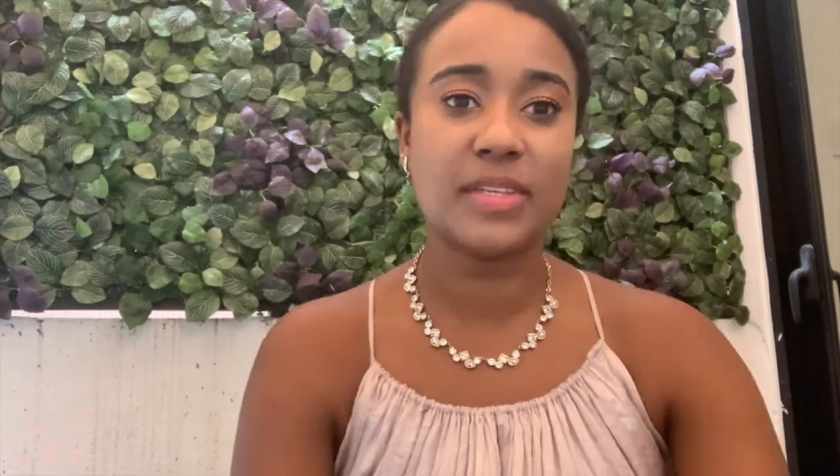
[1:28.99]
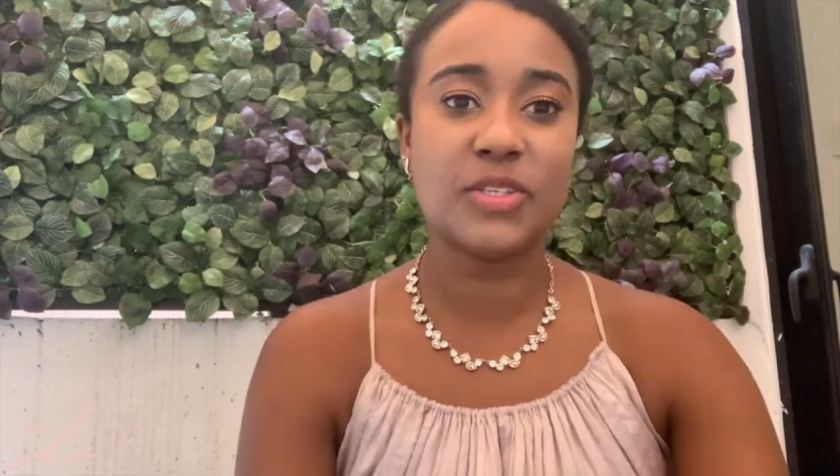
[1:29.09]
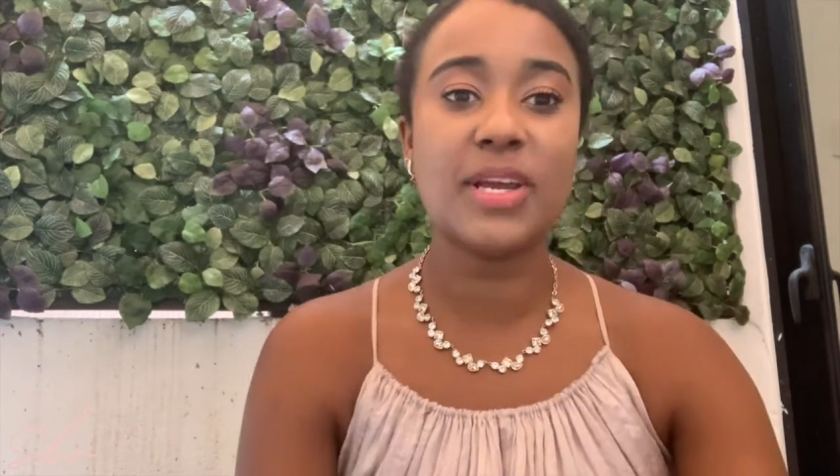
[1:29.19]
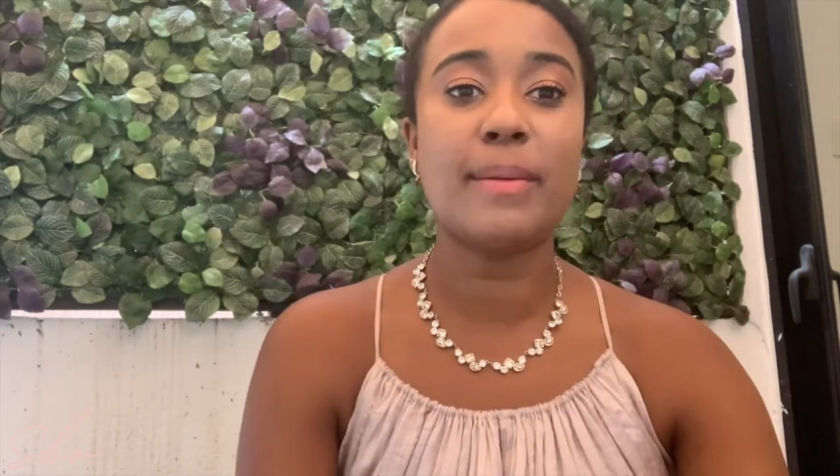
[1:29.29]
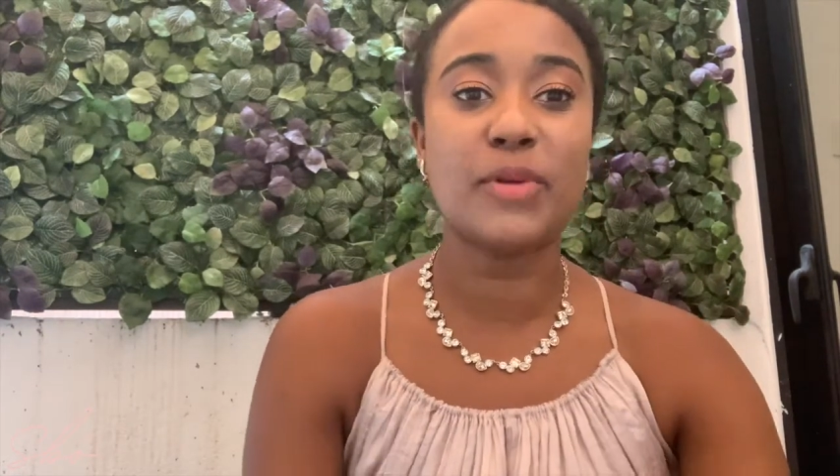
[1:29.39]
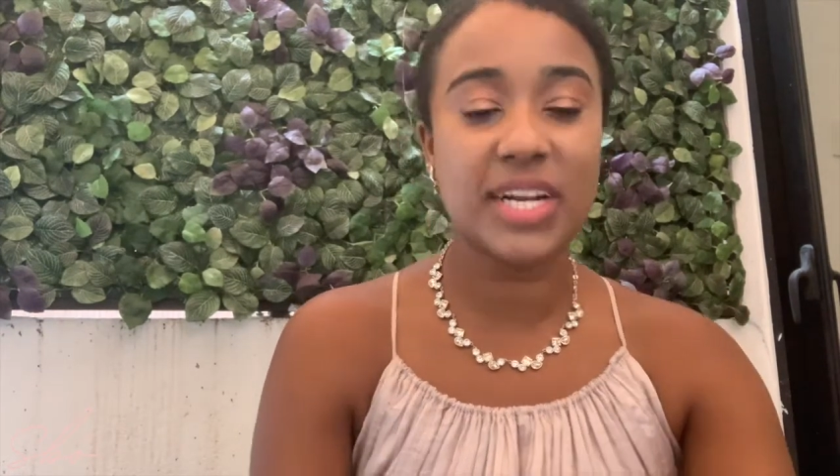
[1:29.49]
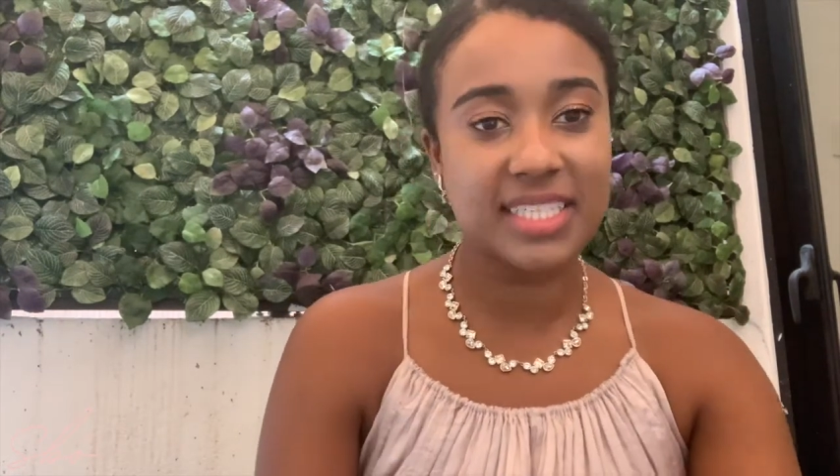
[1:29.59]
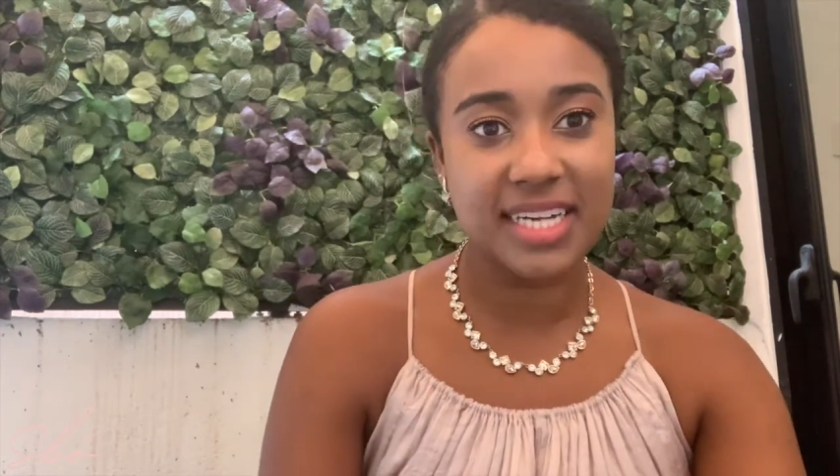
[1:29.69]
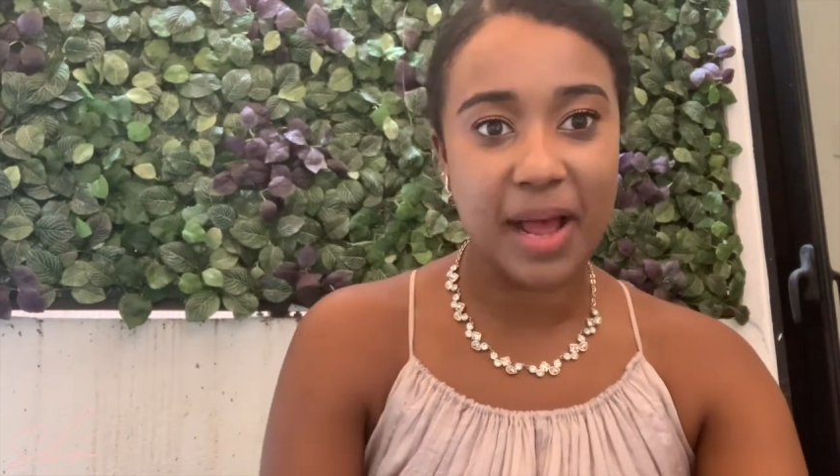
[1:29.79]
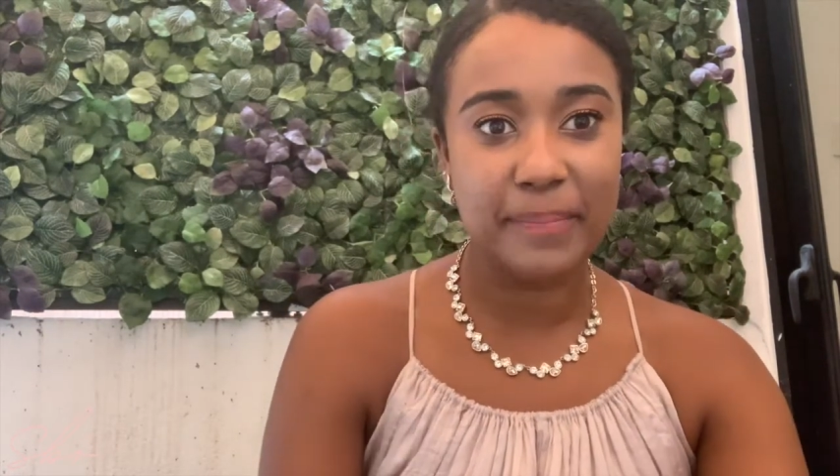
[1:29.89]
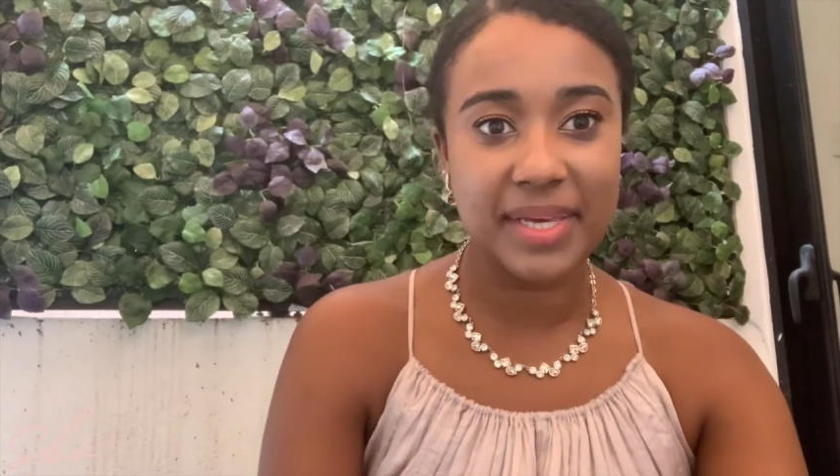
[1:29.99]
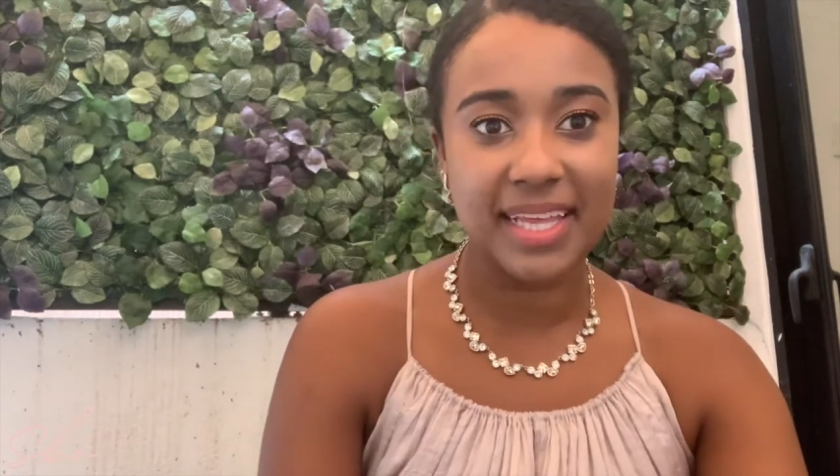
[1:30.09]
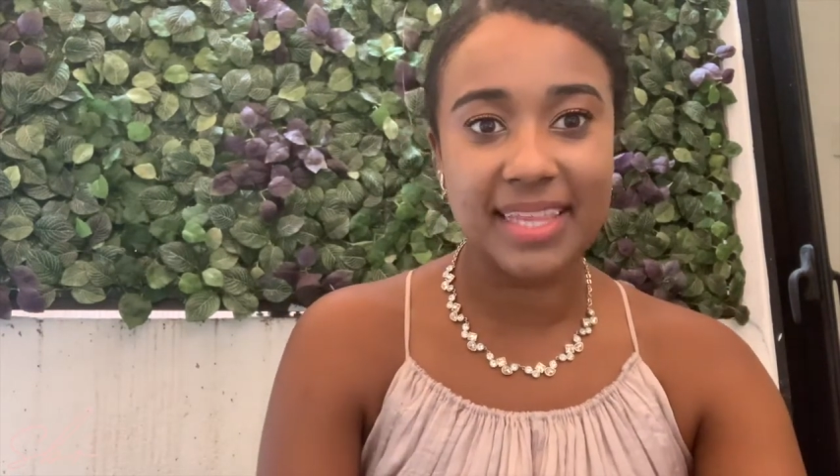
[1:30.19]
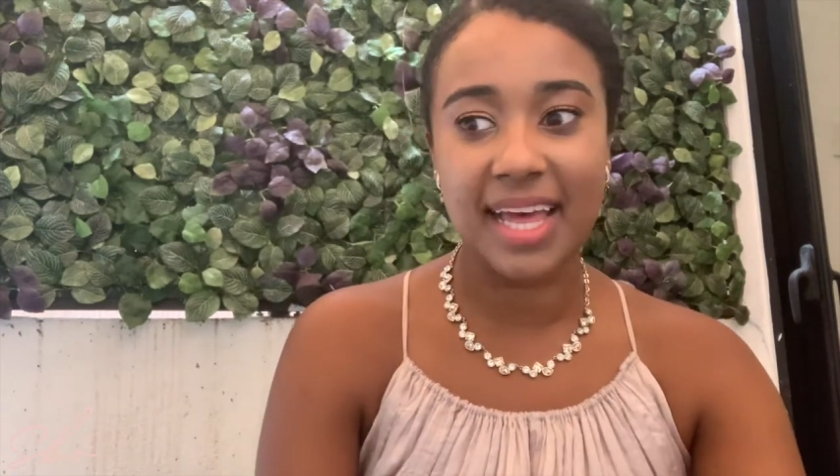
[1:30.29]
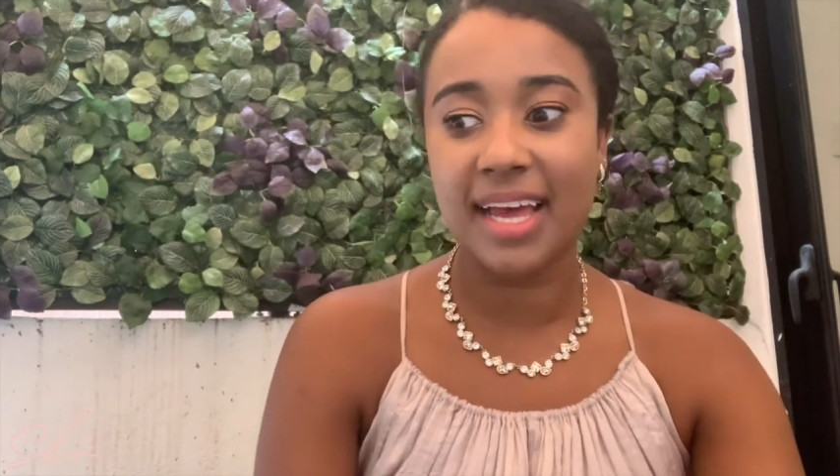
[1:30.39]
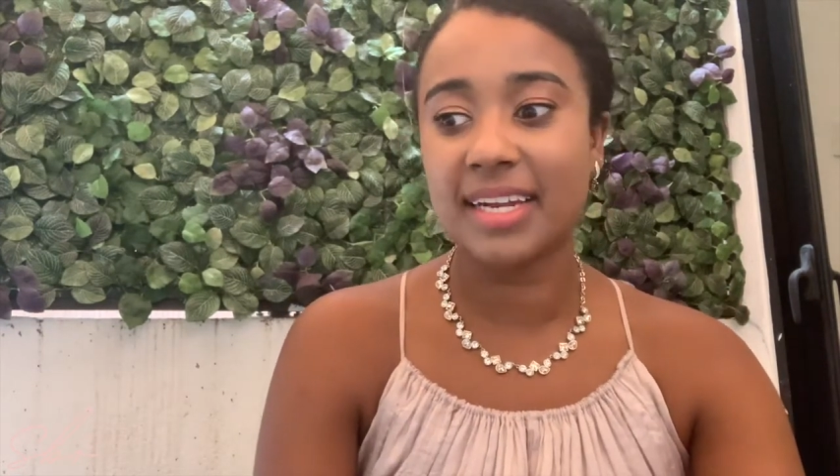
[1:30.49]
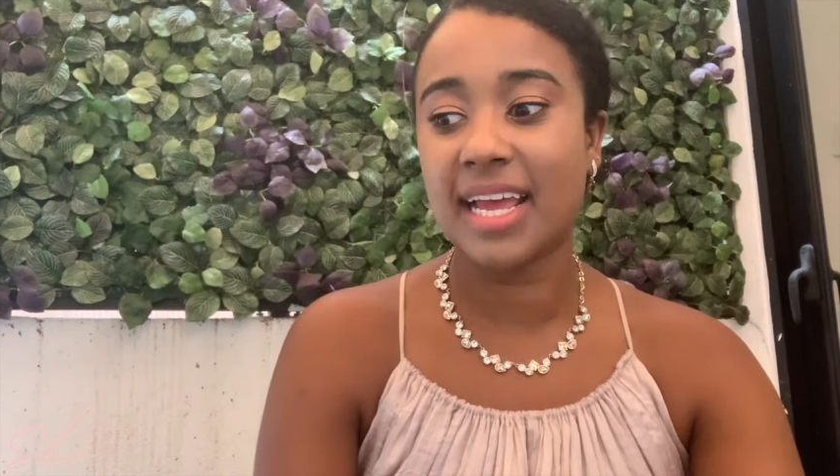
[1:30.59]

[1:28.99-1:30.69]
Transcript: So yeah, I'm learning to not be like that